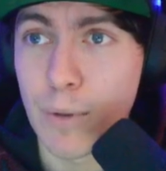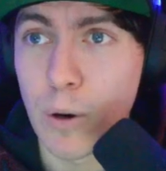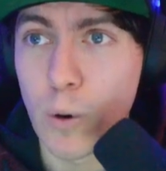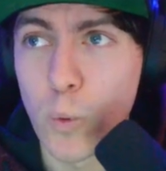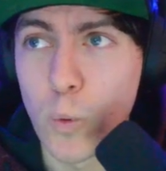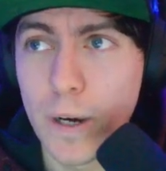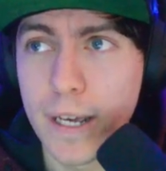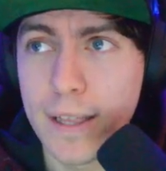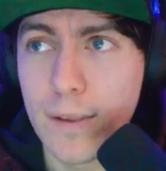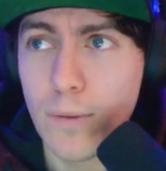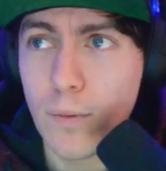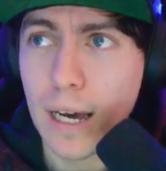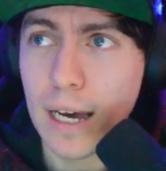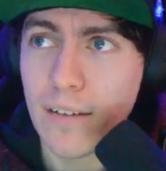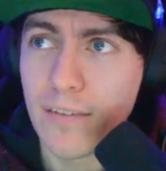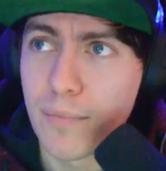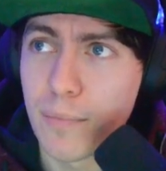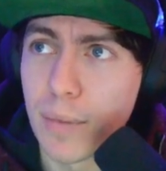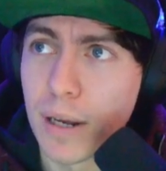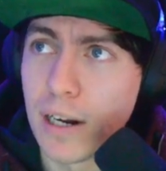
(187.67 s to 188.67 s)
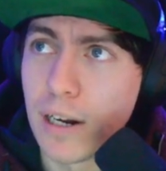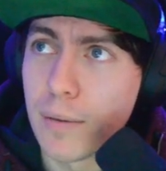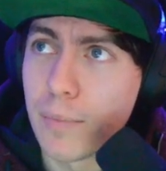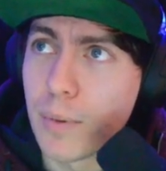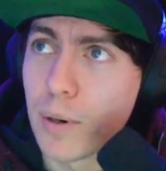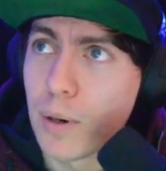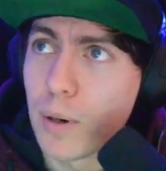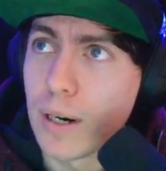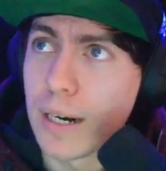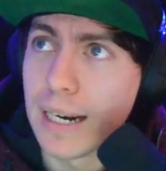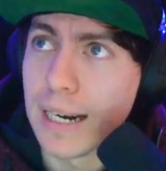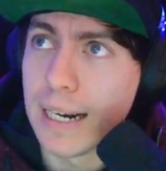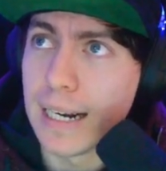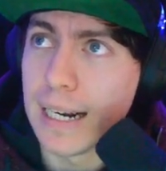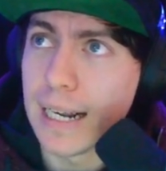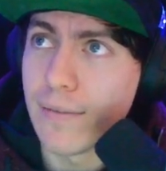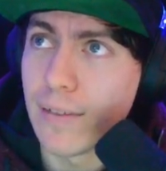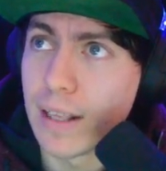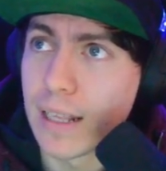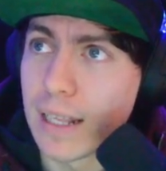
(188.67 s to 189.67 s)
do have Pelipper
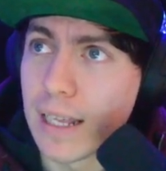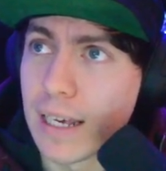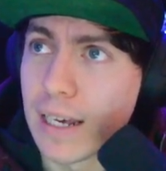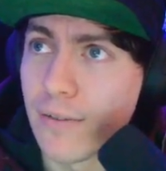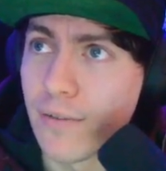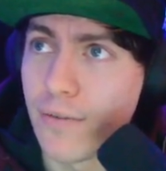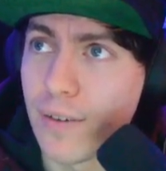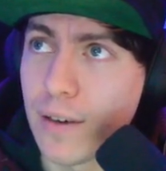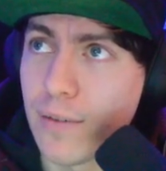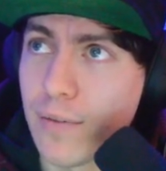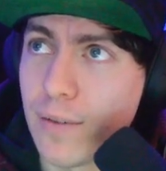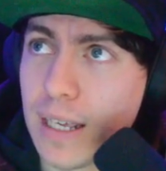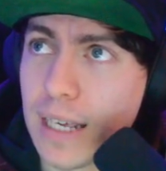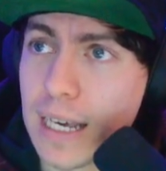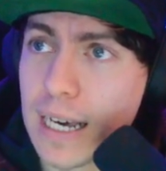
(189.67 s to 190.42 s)
level 50.